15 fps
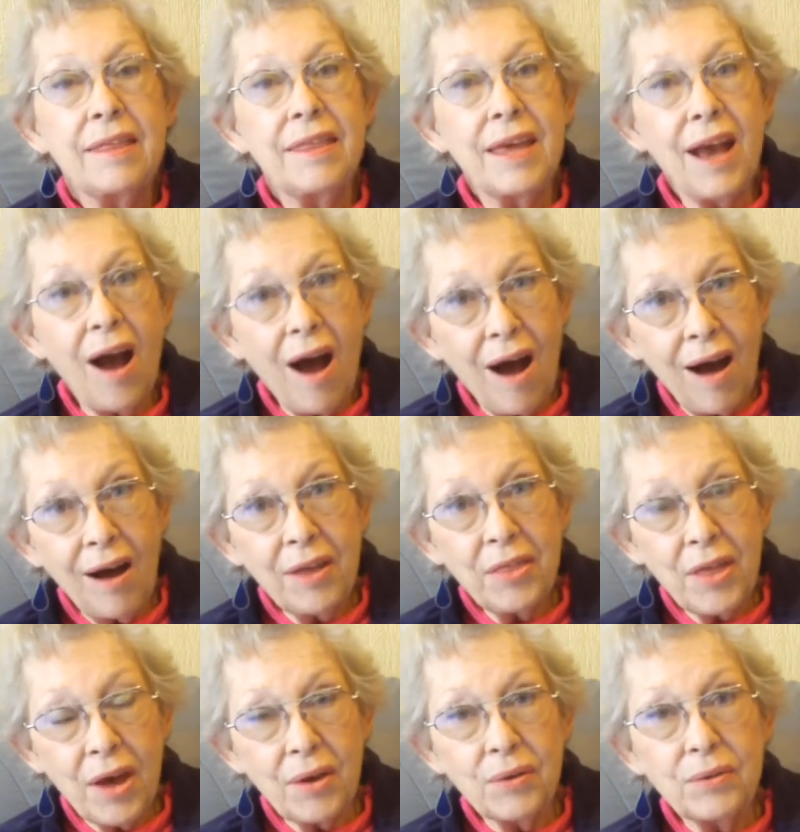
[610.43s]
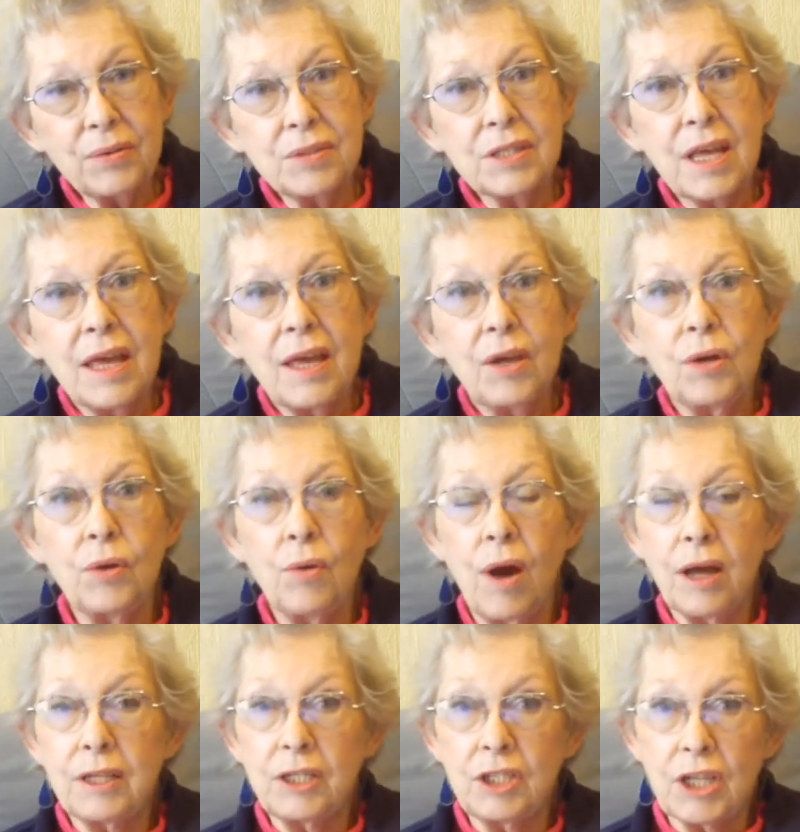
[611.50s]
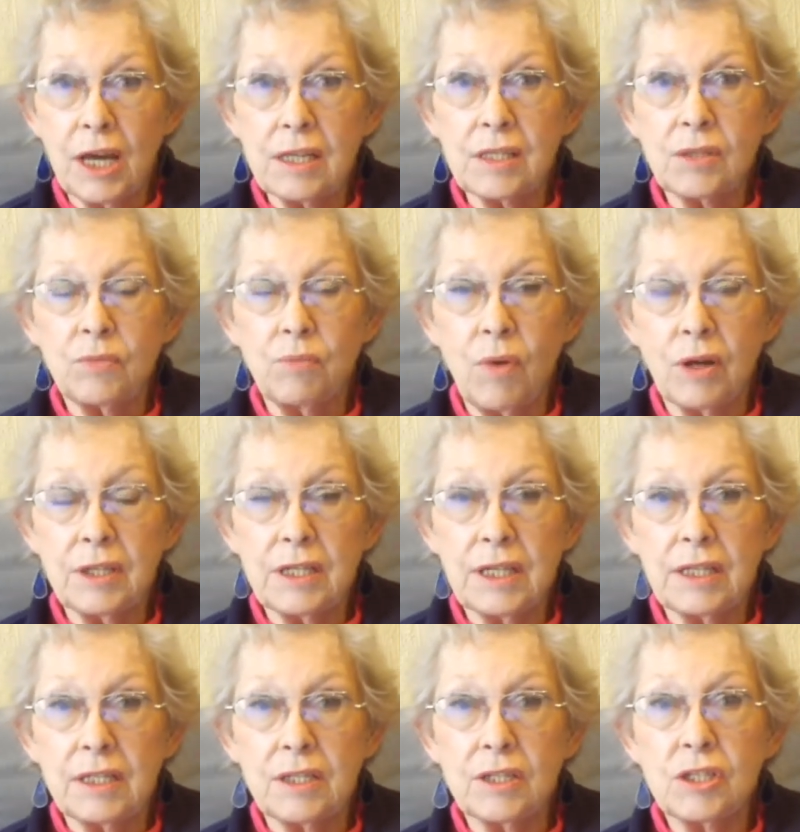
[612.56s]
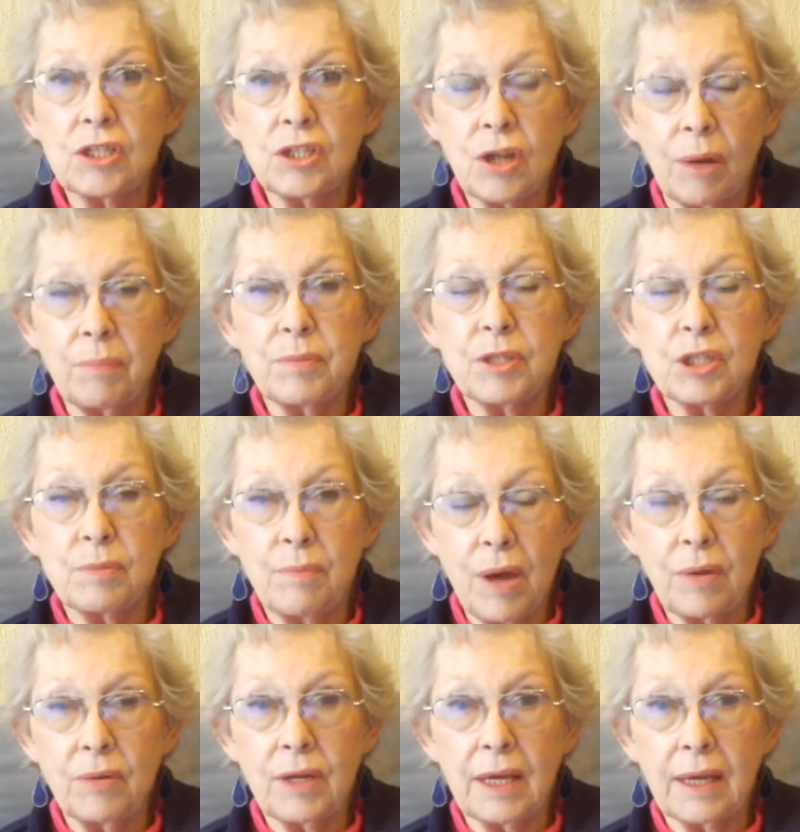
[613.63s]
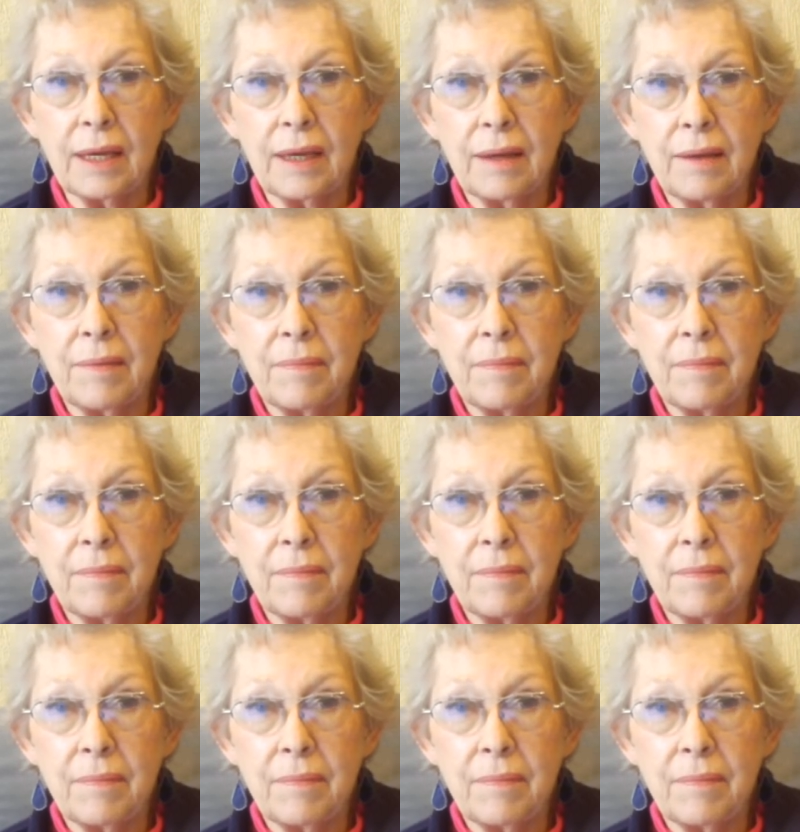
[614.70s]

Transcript: There are those who are just wanting to stop smoking.